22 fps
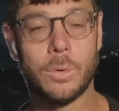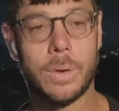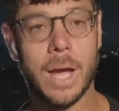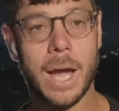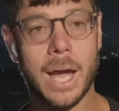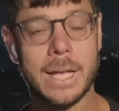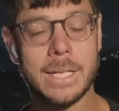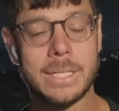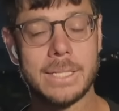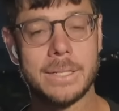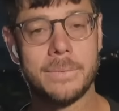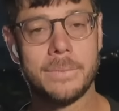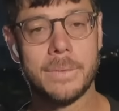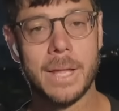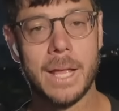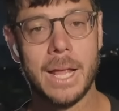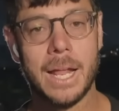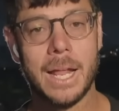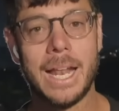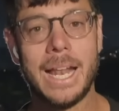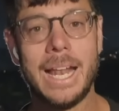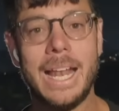So, guys,
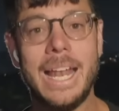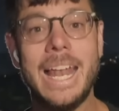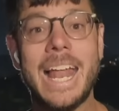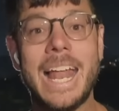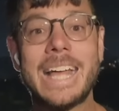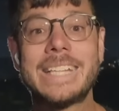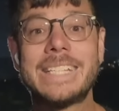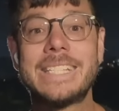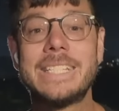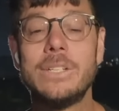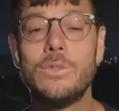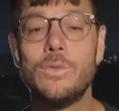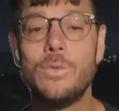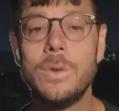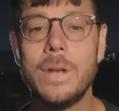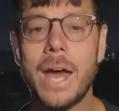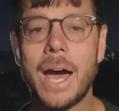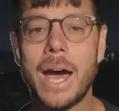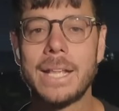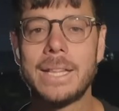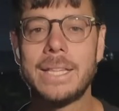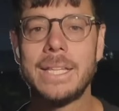let's
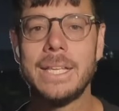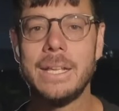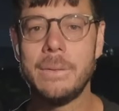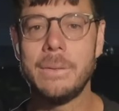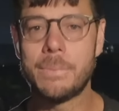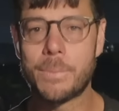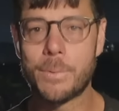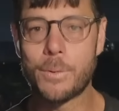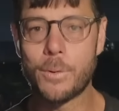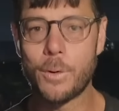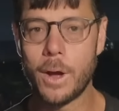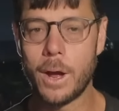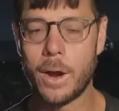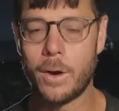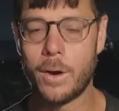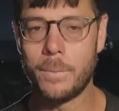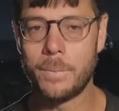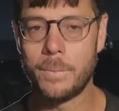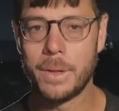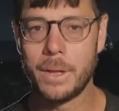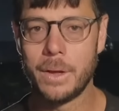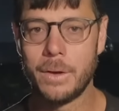unite in
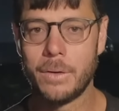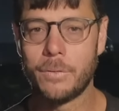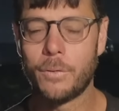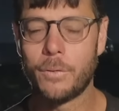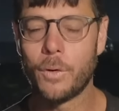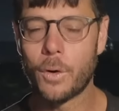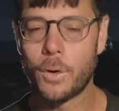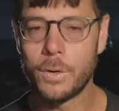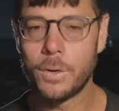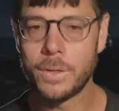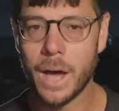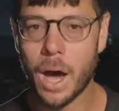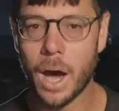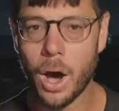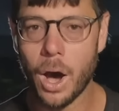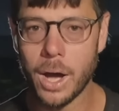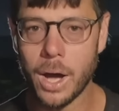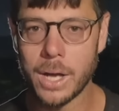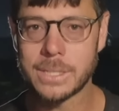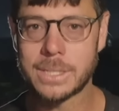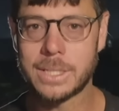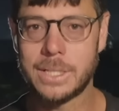prayer for the
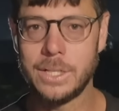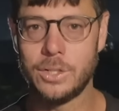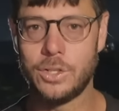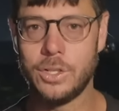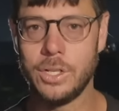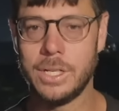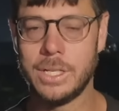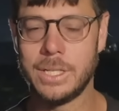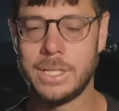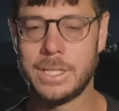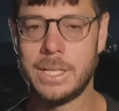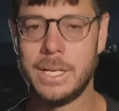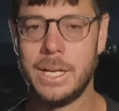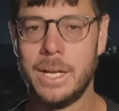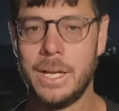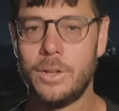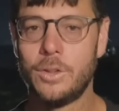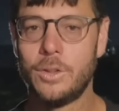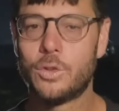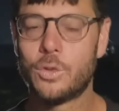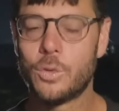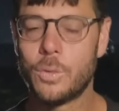hostages
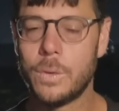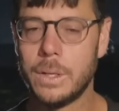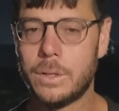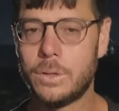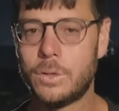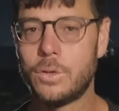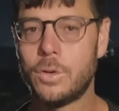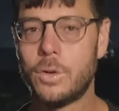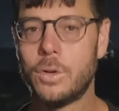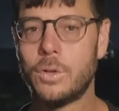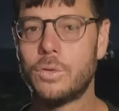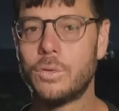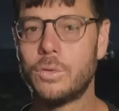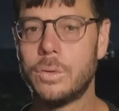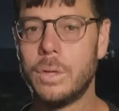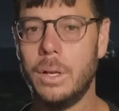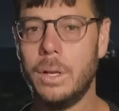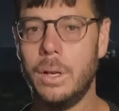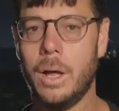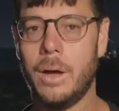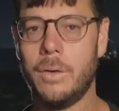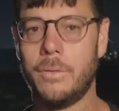to return to
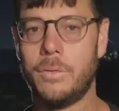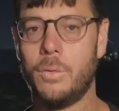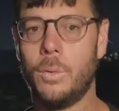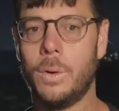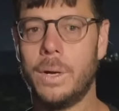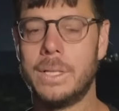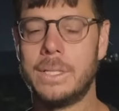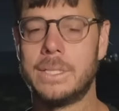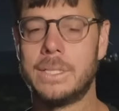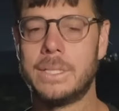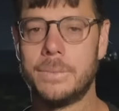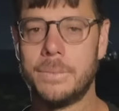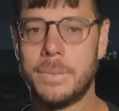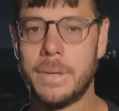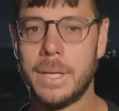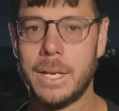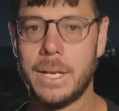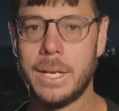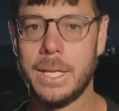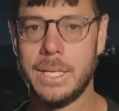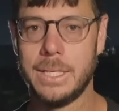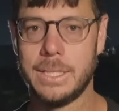their loved ones
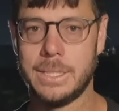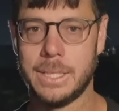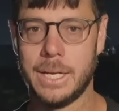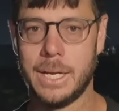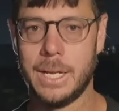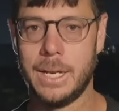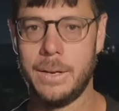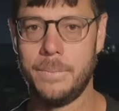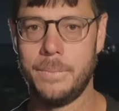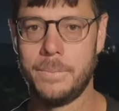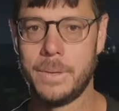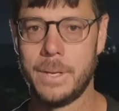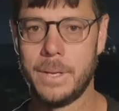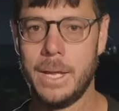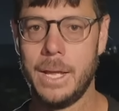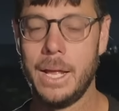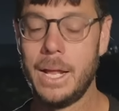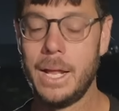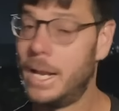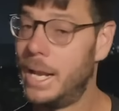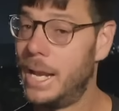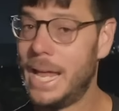in Israel.
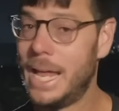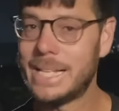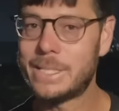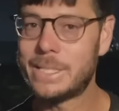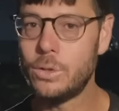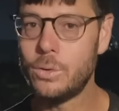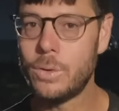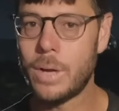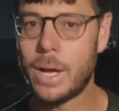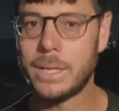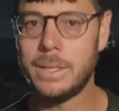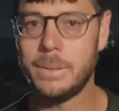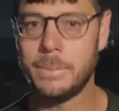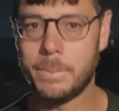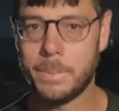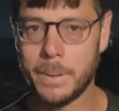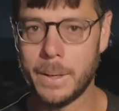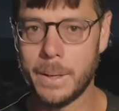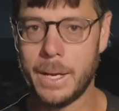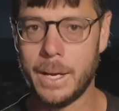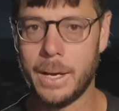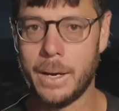Let's unite
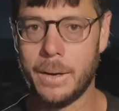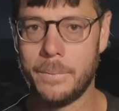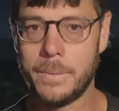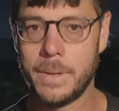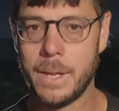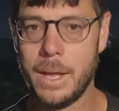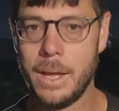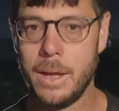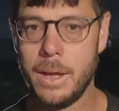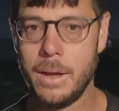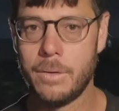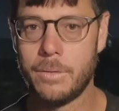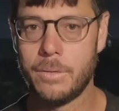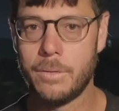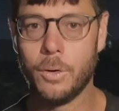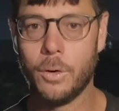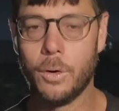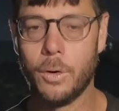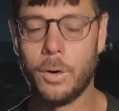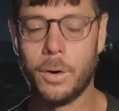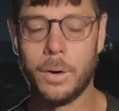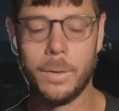in prayer
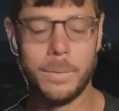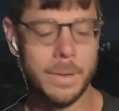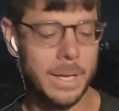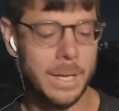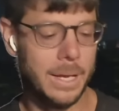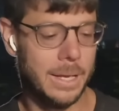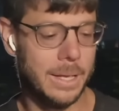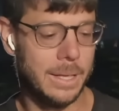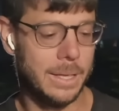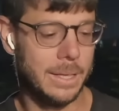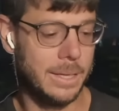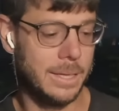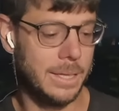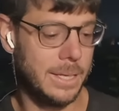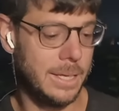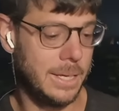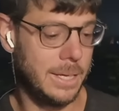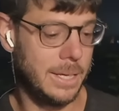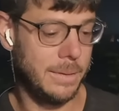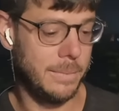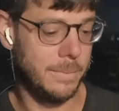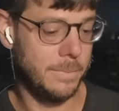for
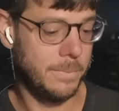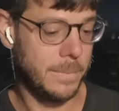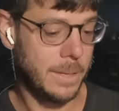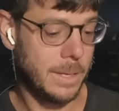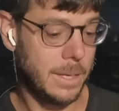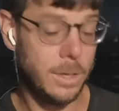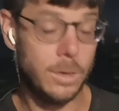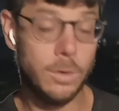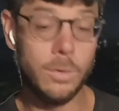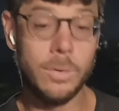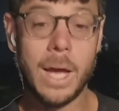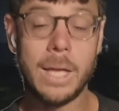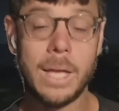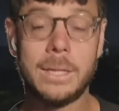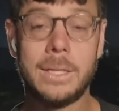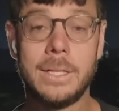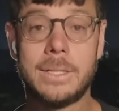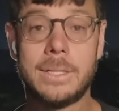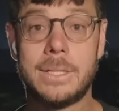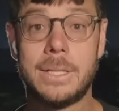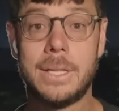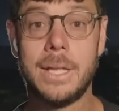the
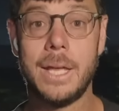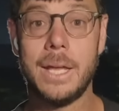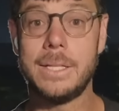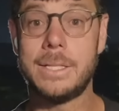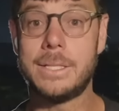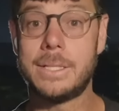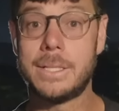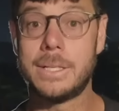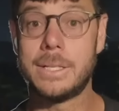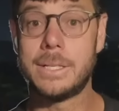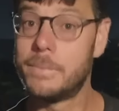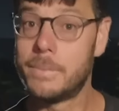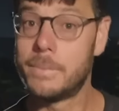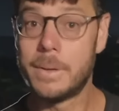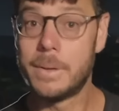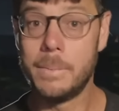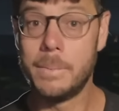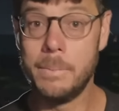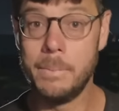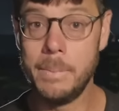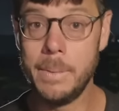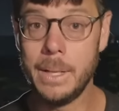United States
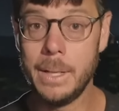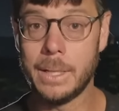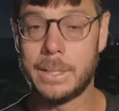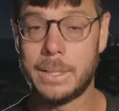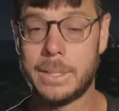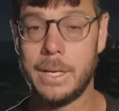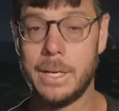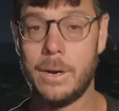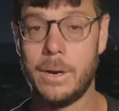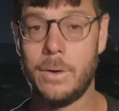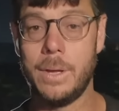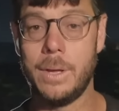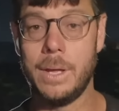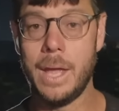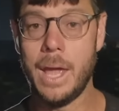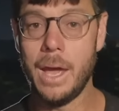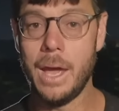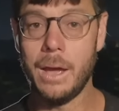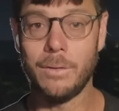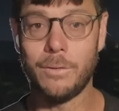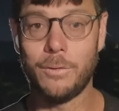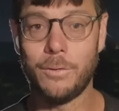
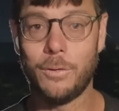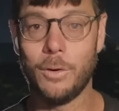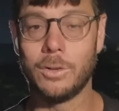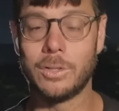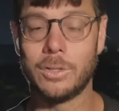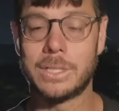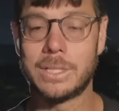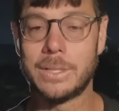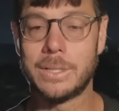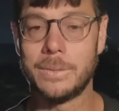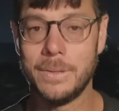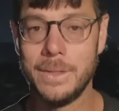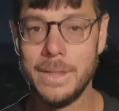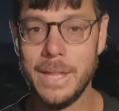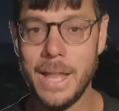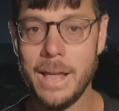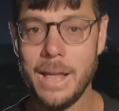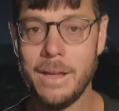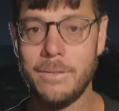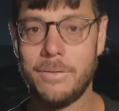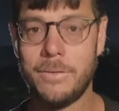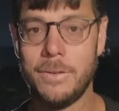military, Air Force,
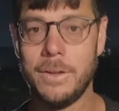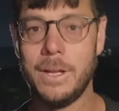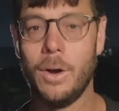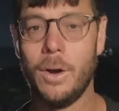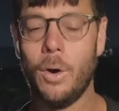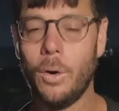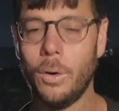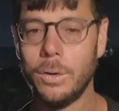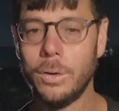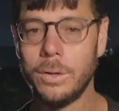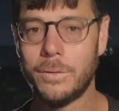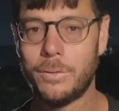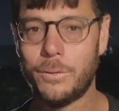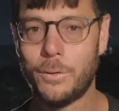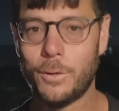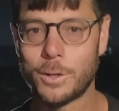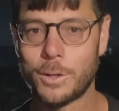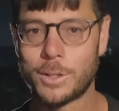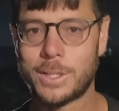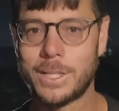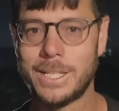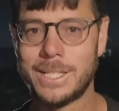Navy, all the
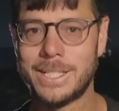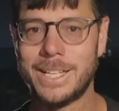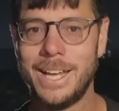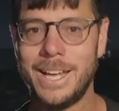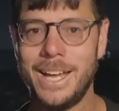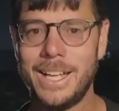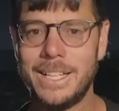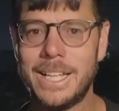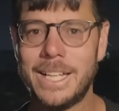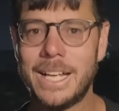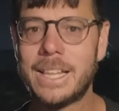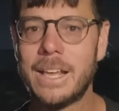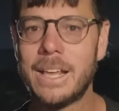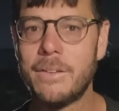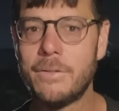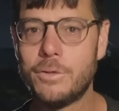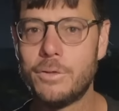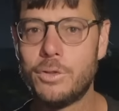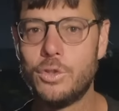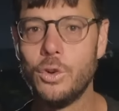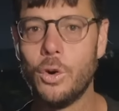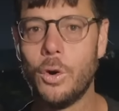forces that
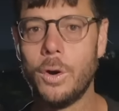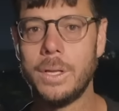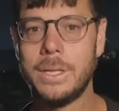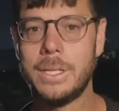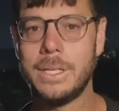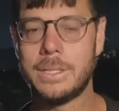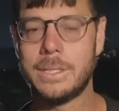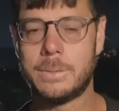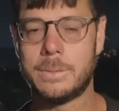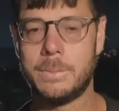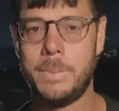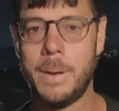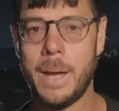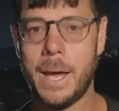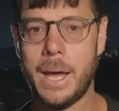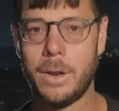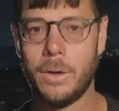have joined this